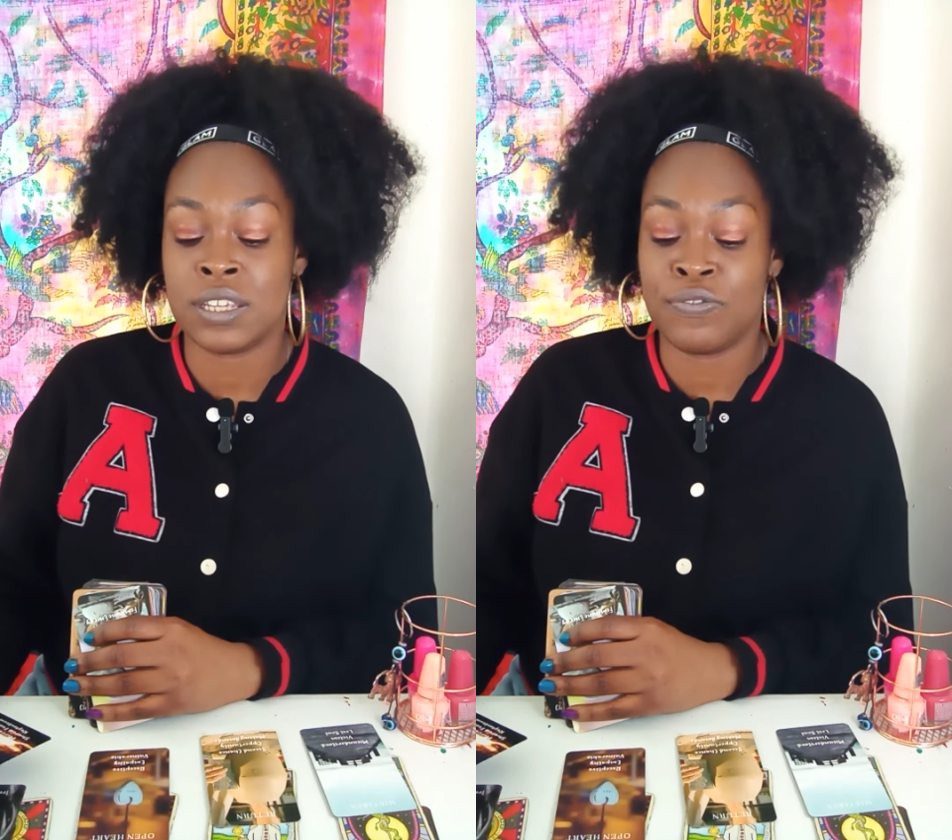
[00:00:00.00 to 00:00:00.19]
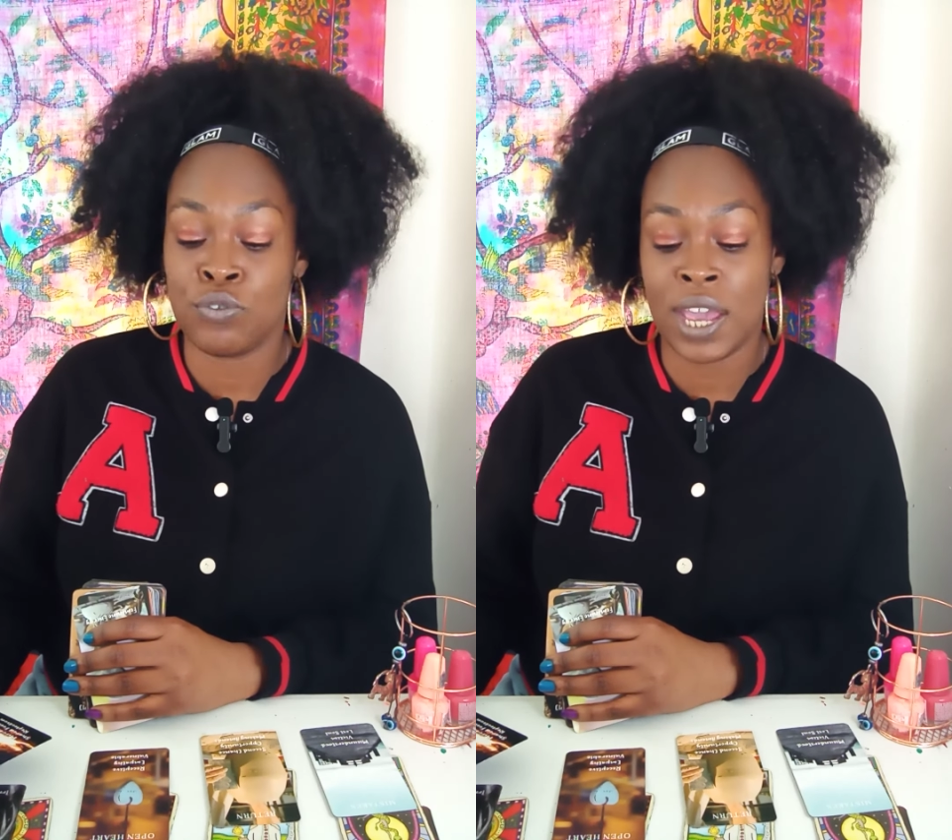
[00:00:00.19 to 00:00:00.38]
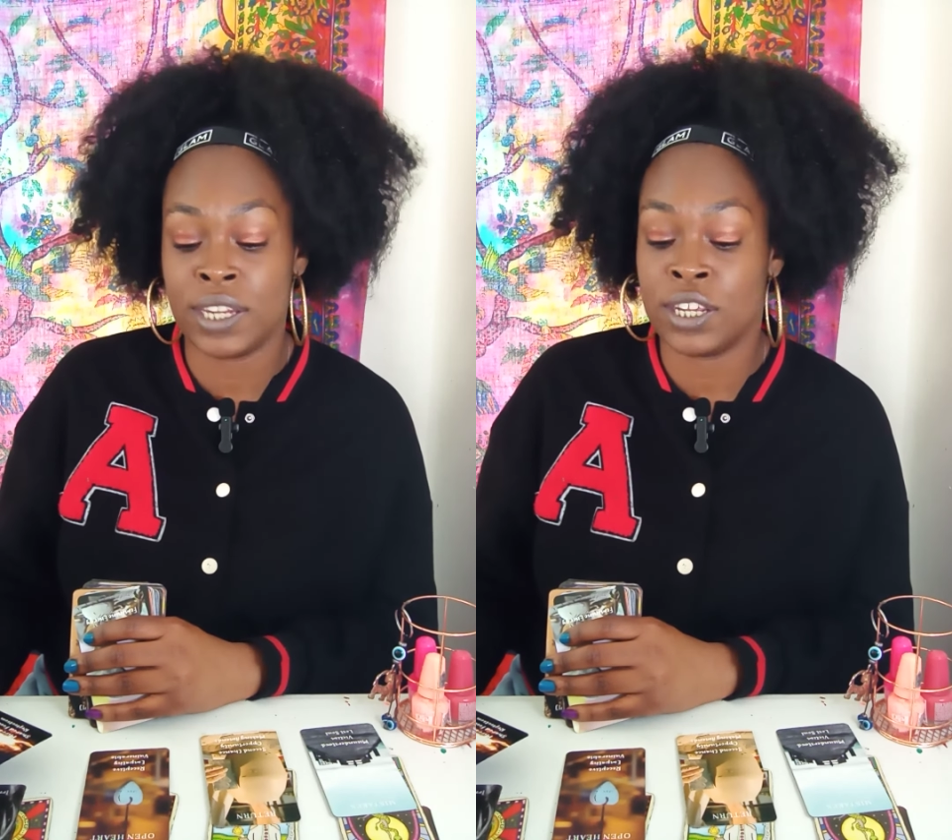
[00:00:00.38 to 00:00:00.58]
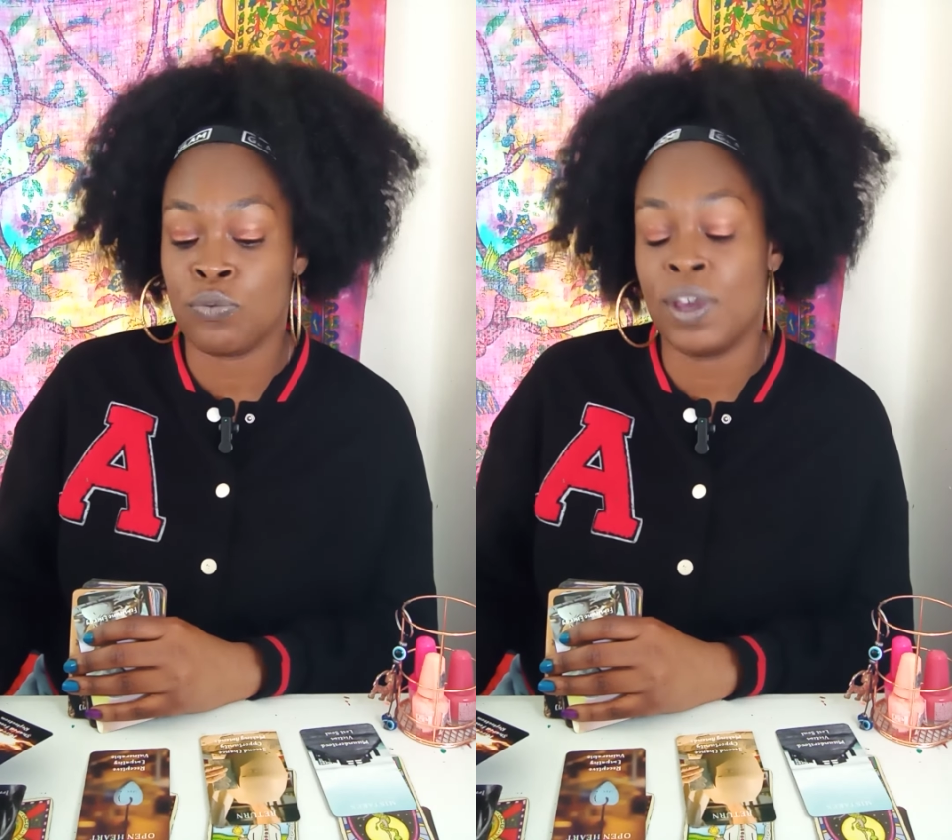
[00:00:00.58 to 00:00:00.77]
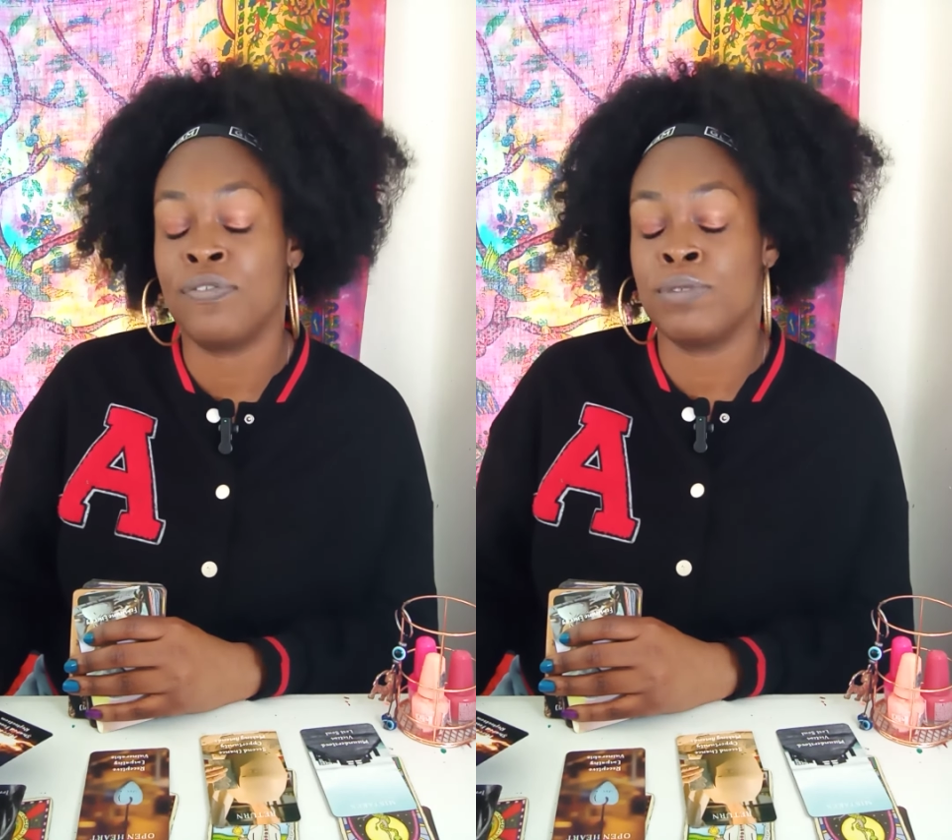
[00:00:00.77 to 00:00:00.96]
if you had to get
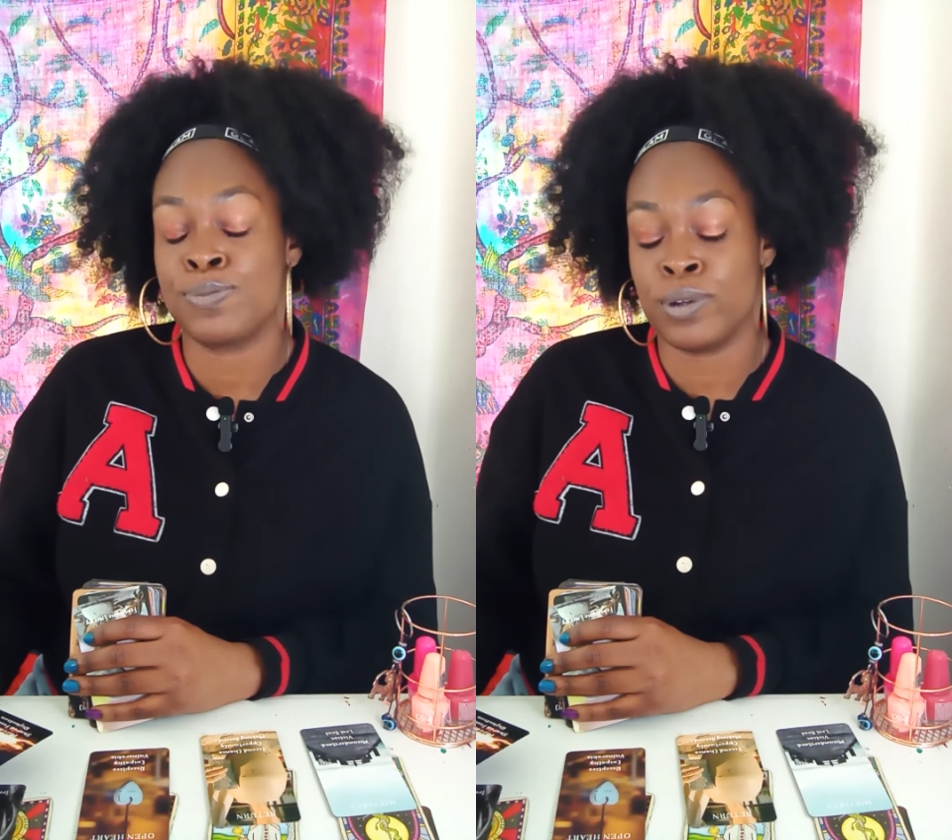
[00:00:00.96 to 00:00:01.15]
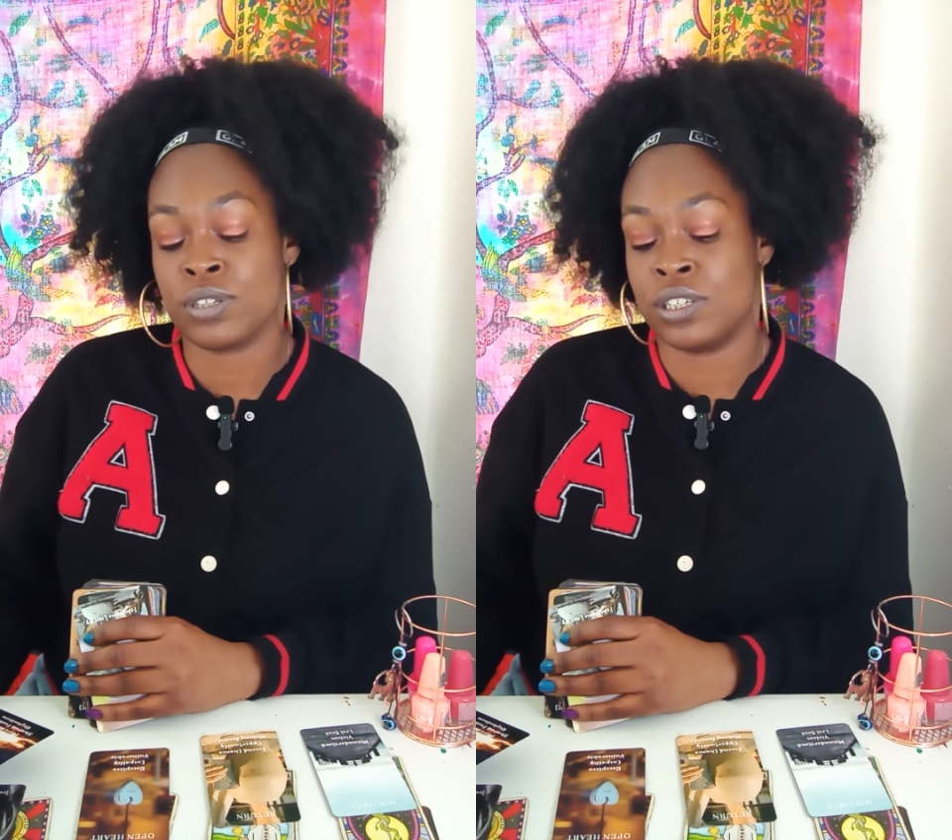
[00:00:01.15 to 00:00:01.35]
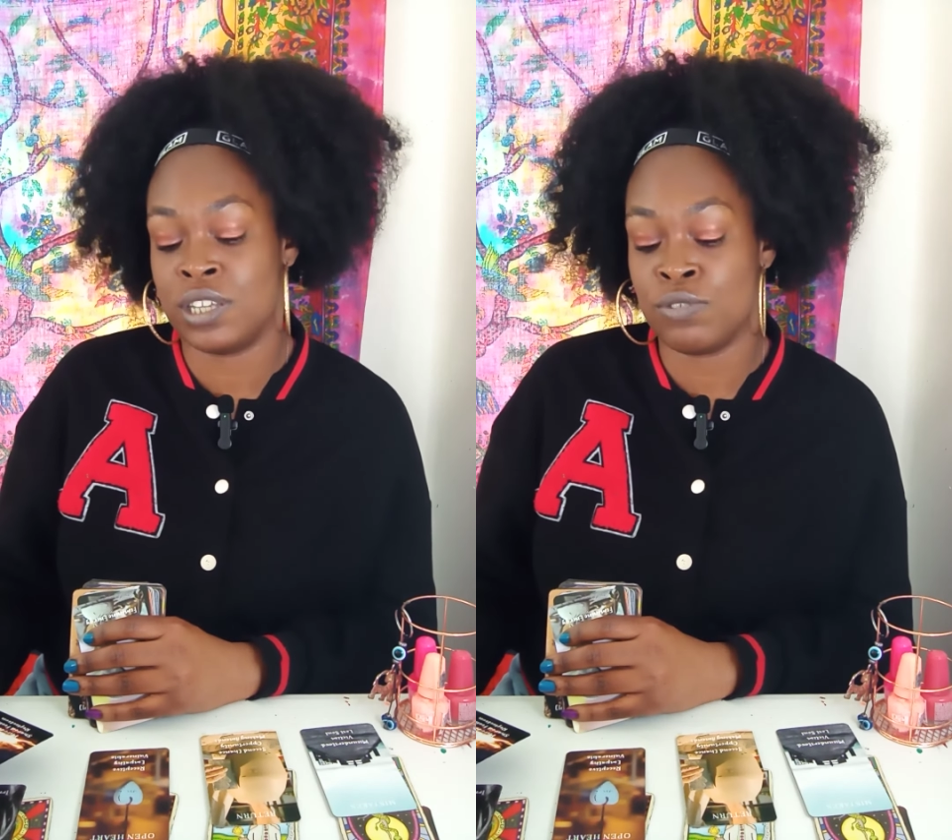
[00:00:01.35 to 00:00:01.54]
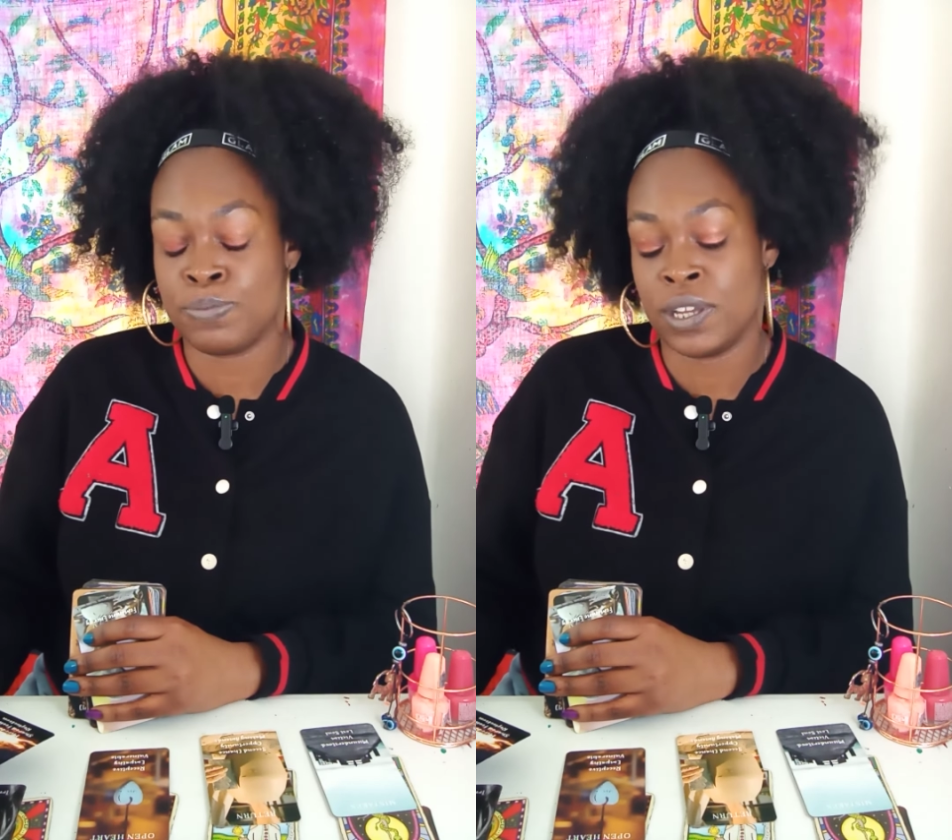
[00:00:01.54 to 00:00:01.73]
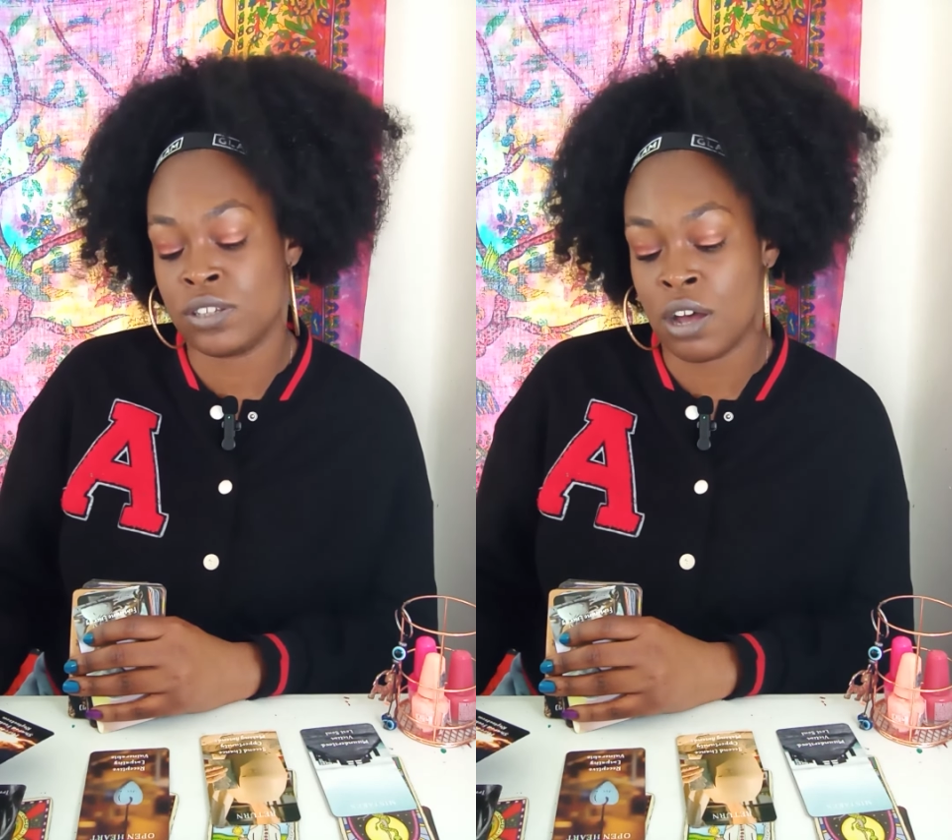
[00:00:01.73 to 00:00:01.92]
away from this person because they was
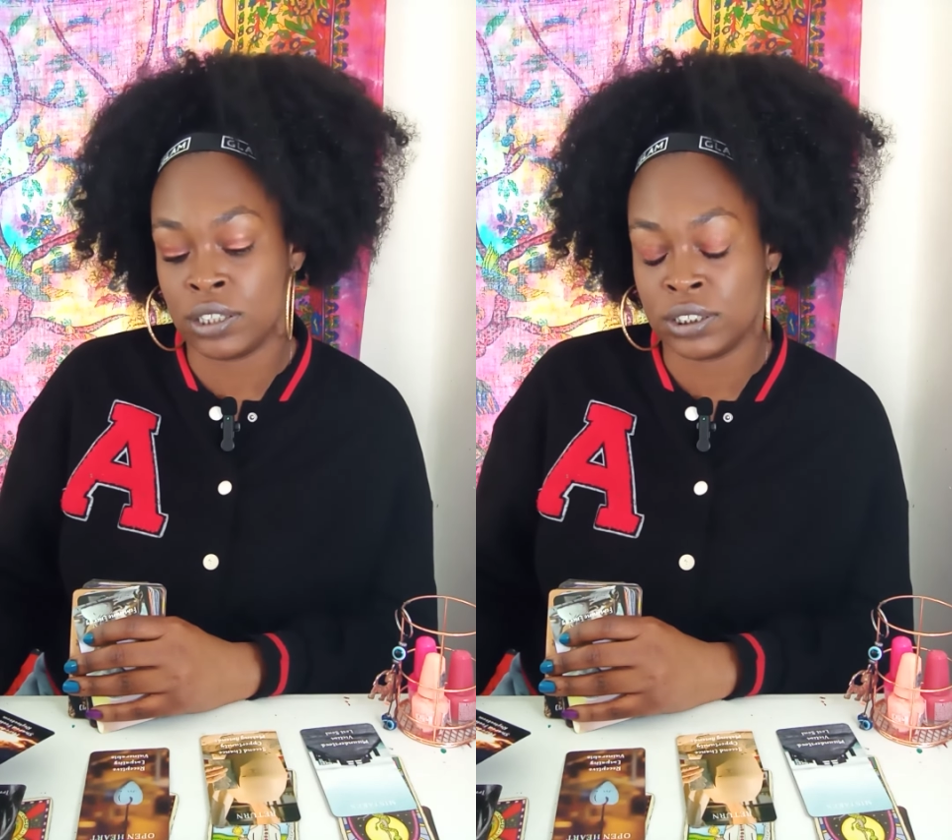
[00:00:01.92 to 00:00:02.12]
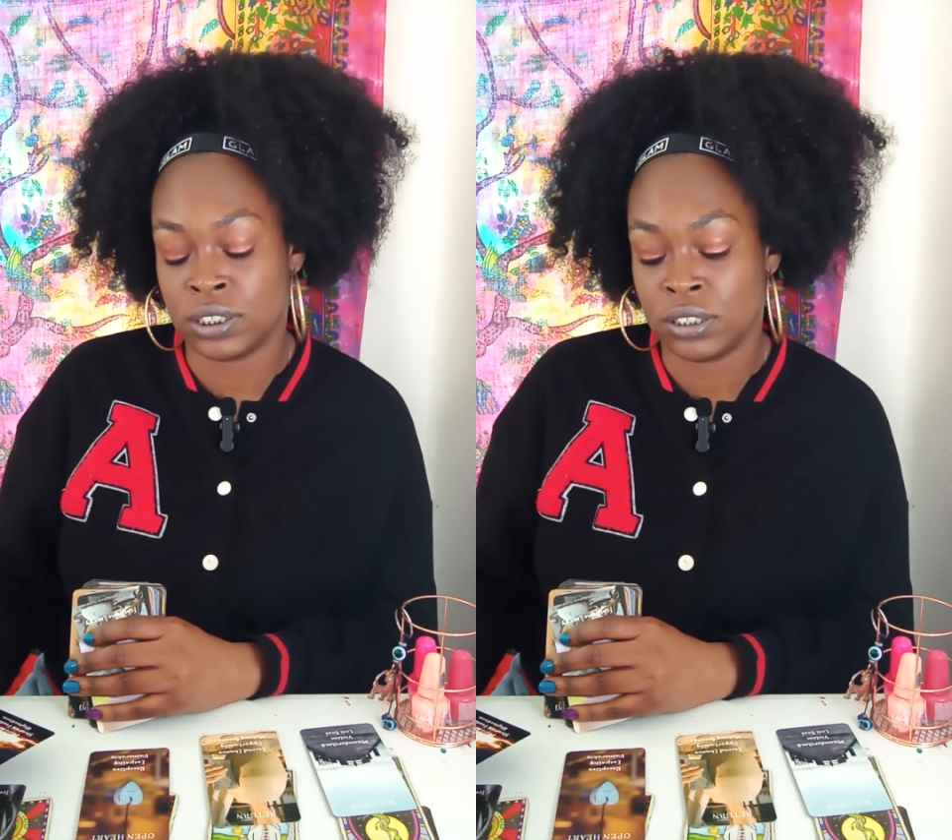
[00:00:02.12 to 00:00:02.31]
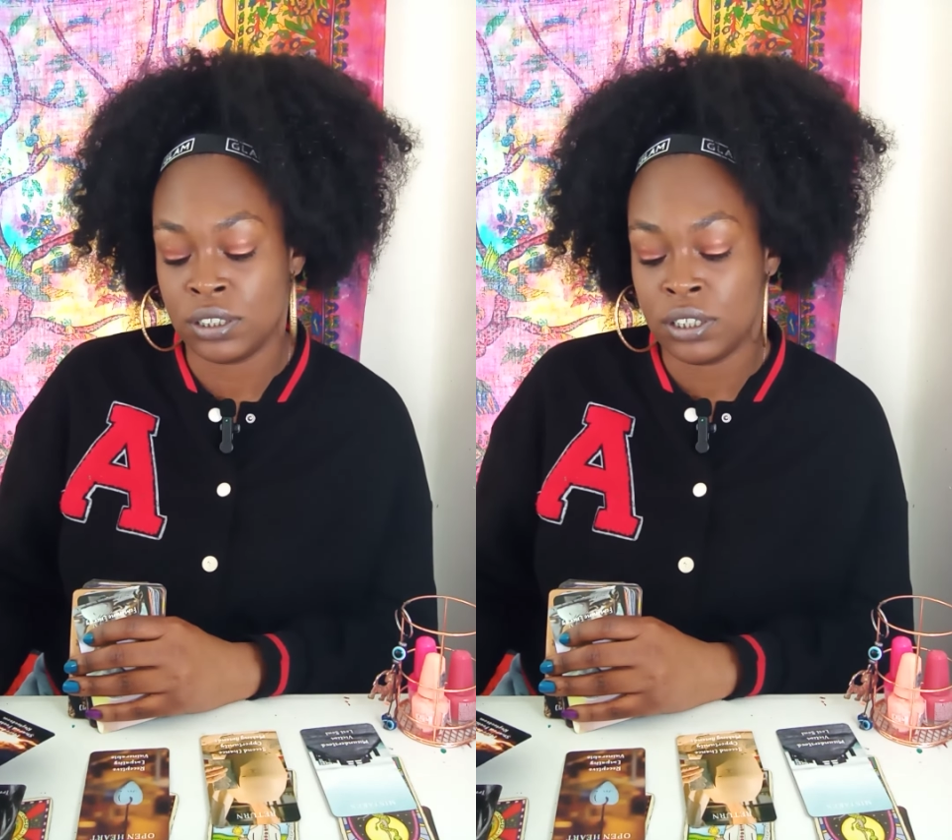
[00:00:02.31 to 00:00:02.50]
being toxic.